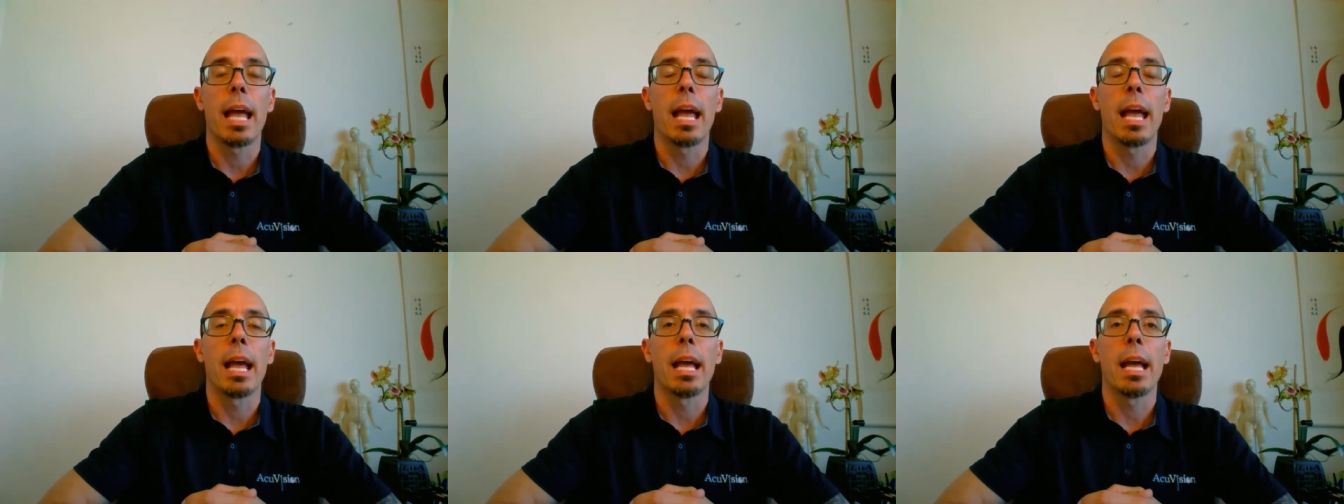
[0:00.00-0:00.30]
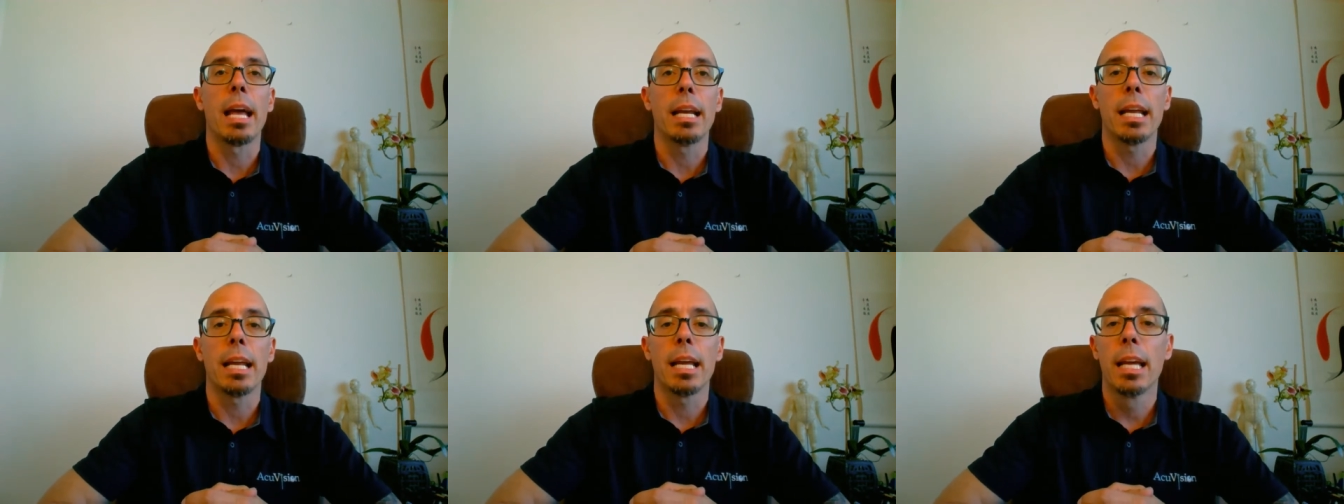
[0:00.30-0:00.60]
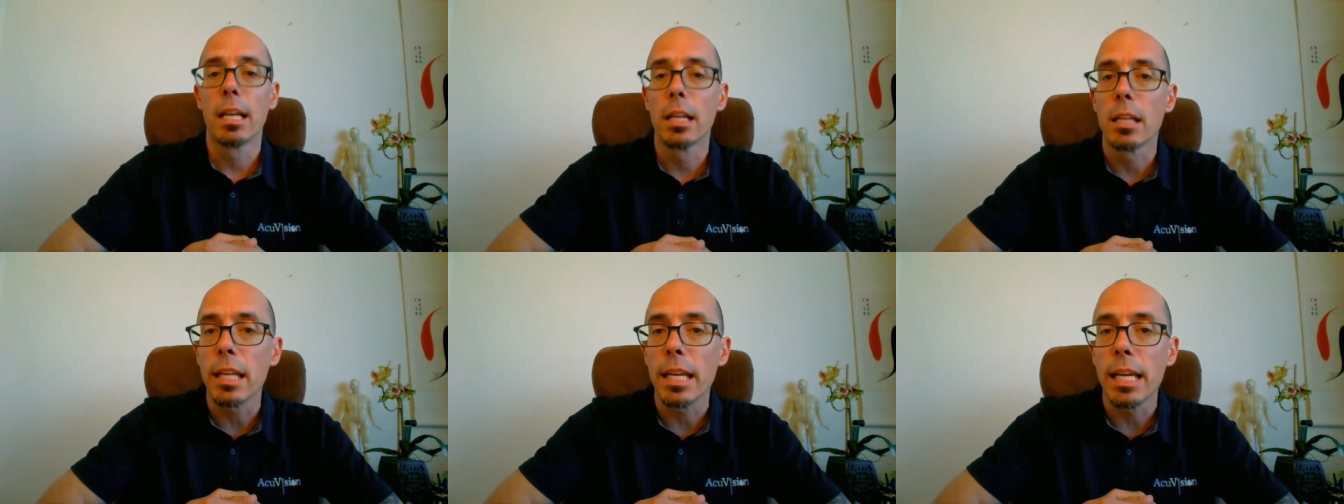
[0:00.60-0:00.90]
and
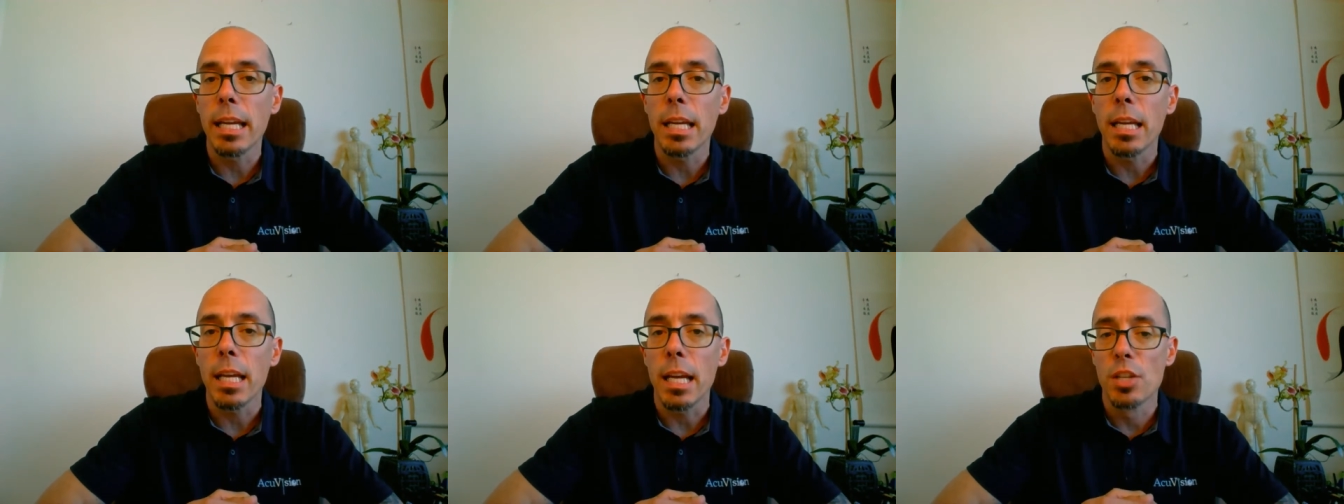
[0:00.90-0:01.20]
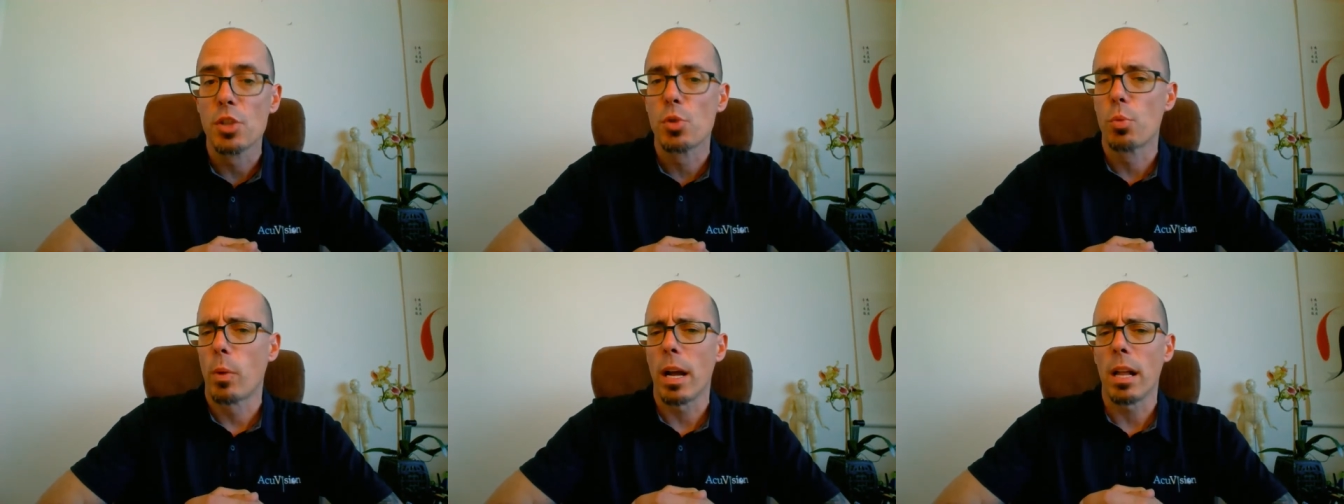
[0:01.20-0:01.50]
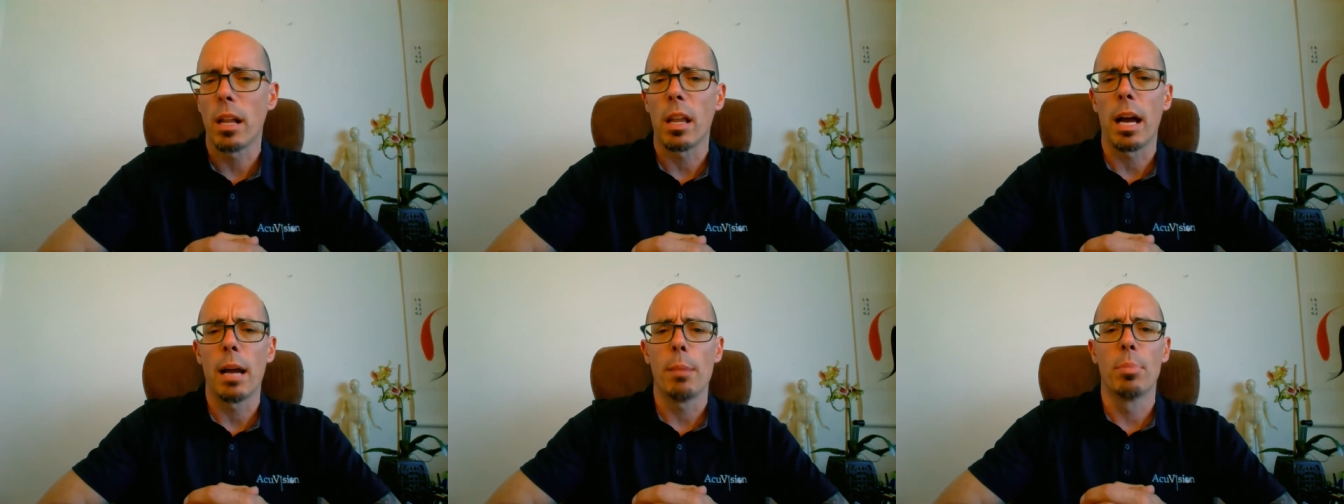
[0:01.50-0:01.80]
Italy as
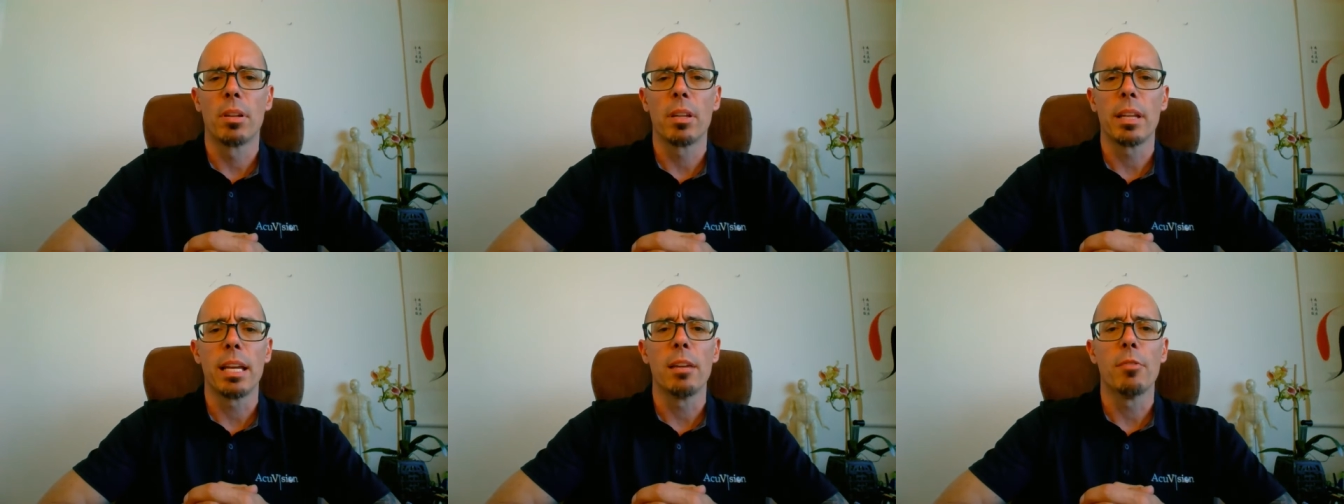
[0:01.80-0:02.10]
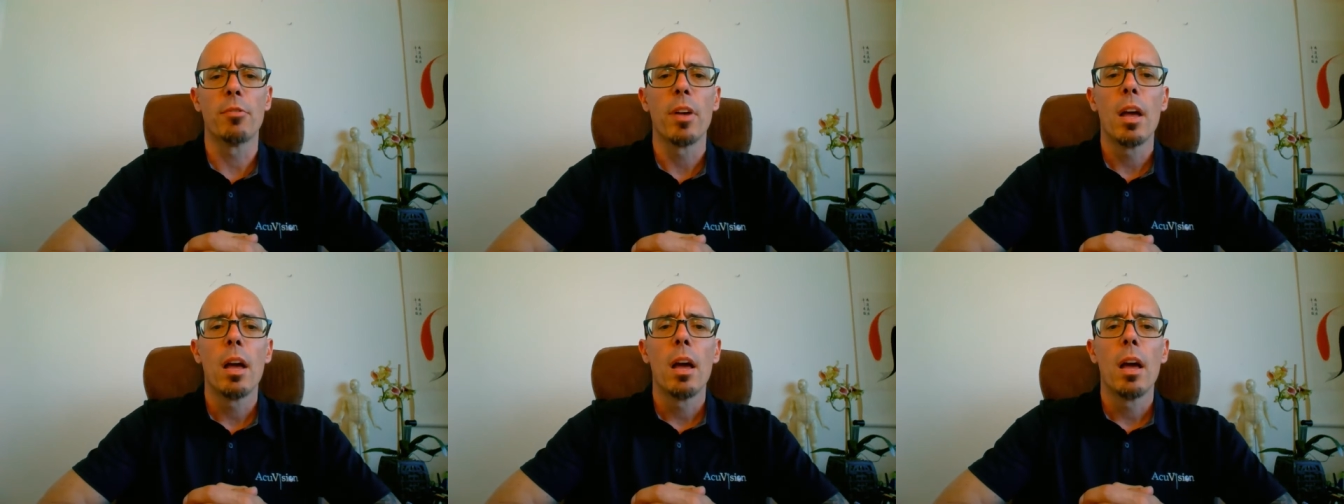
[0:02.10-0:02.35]
well, I believe.